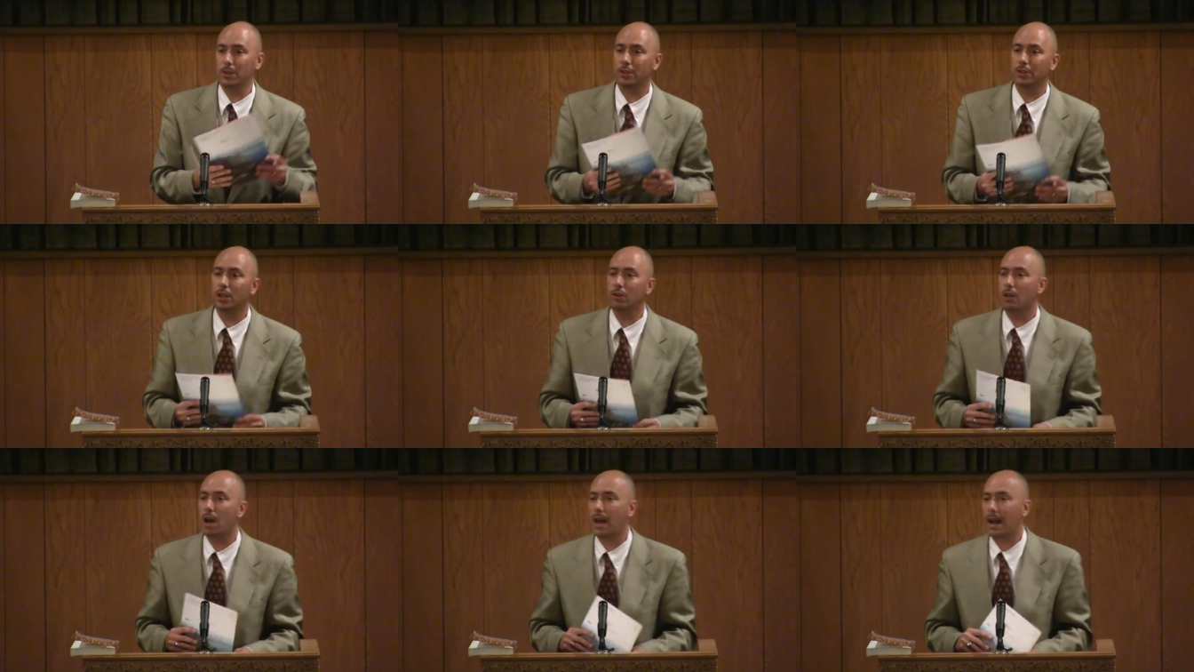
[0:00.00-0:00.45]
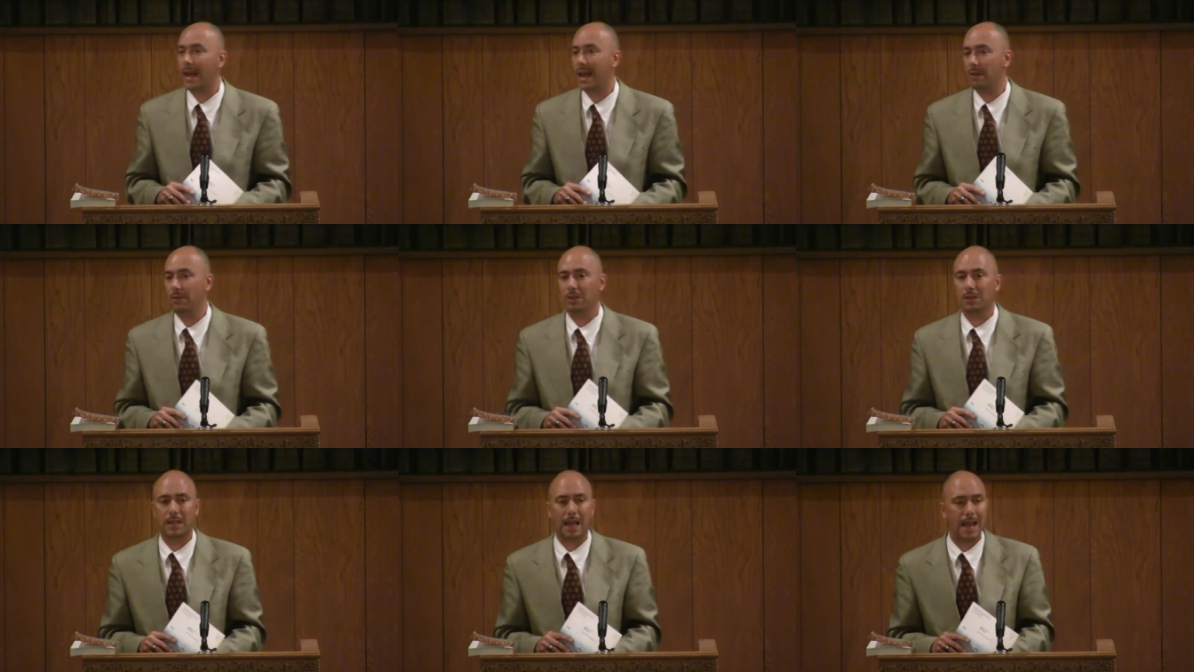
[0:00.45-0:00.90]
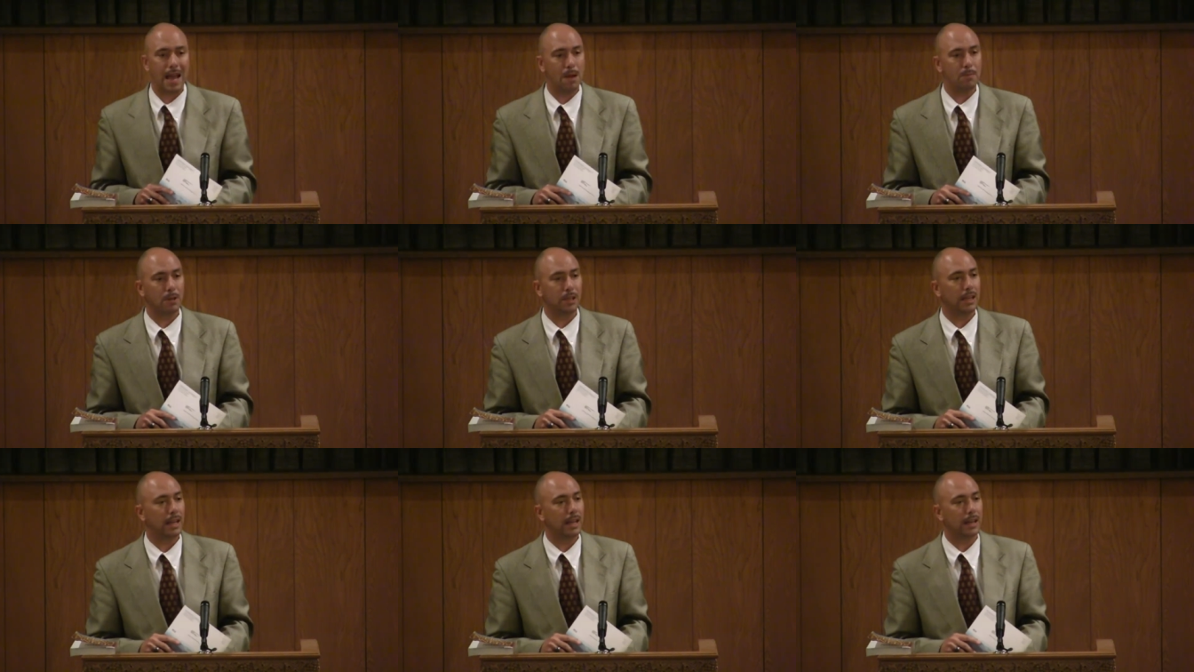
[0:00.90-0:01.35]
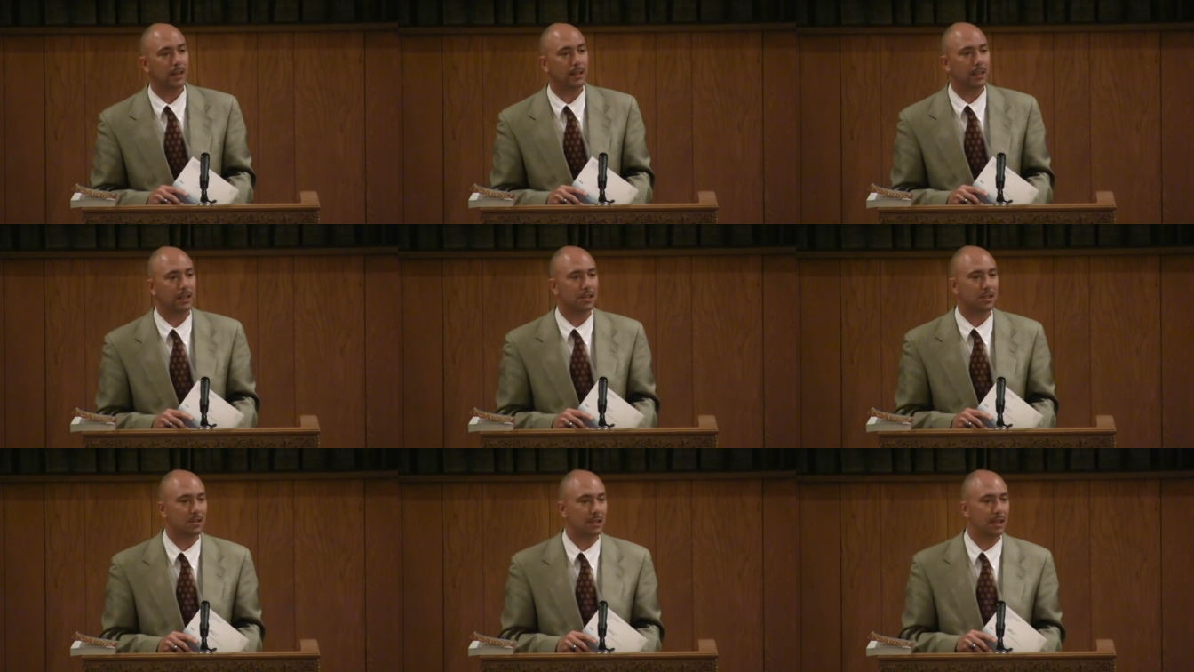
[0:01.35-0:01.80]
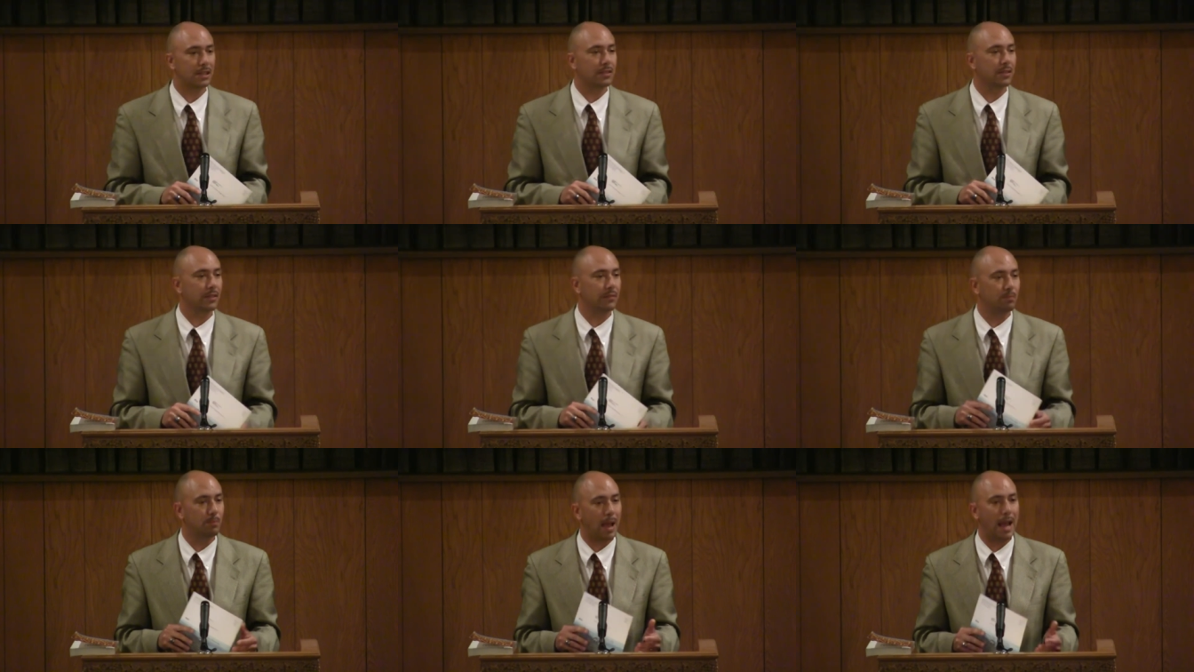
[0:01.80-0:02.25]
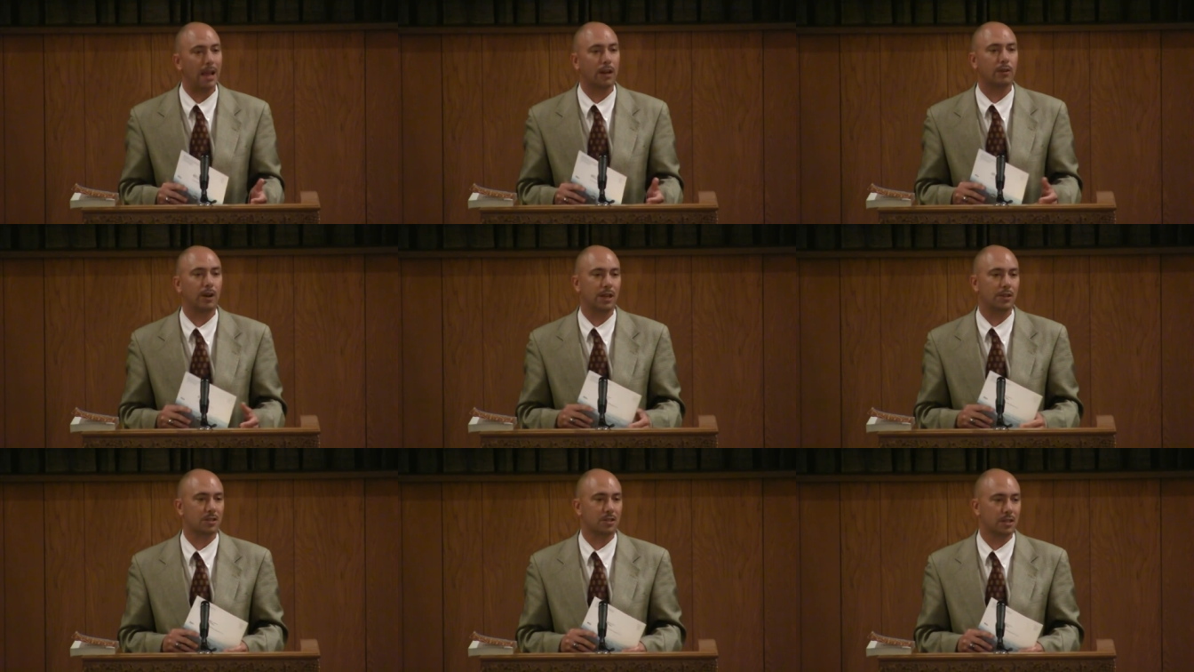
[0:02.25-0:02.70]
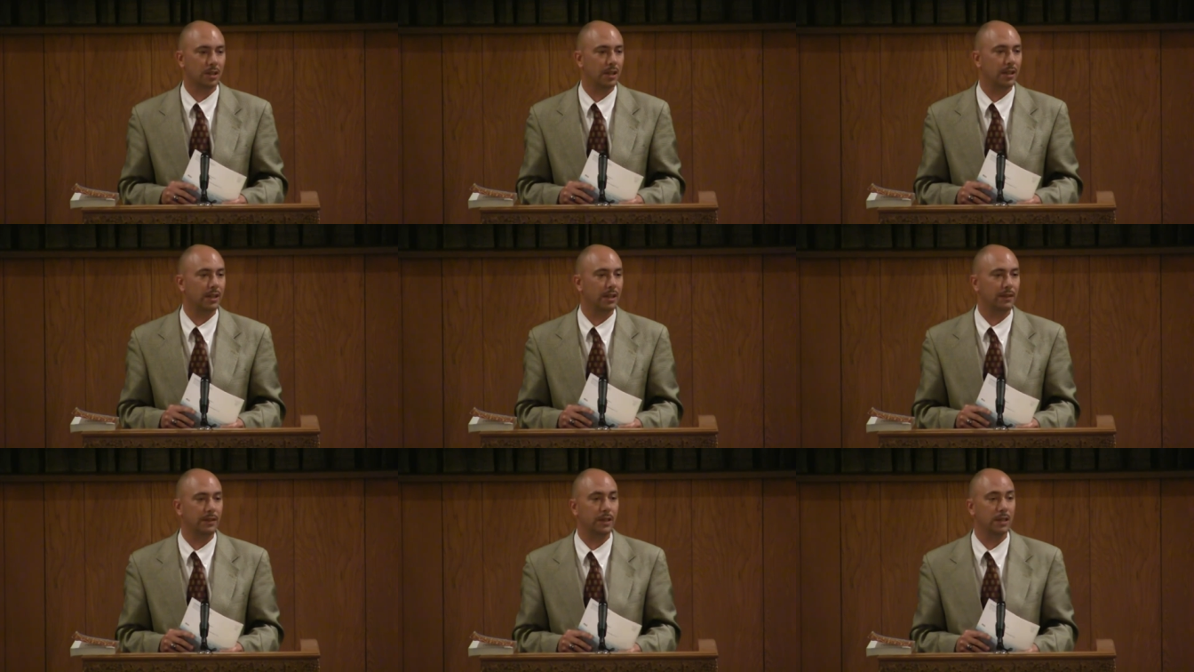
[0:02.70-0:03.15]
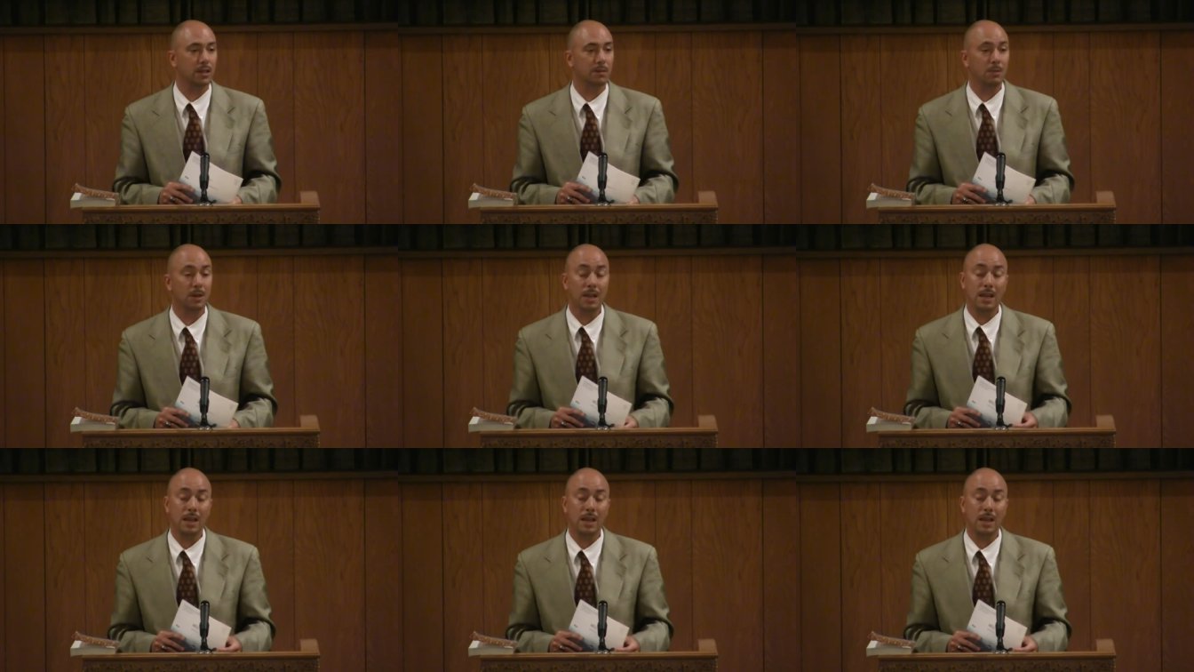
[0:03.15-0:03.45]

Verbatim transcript: do not have the time to get an extensive background study of him.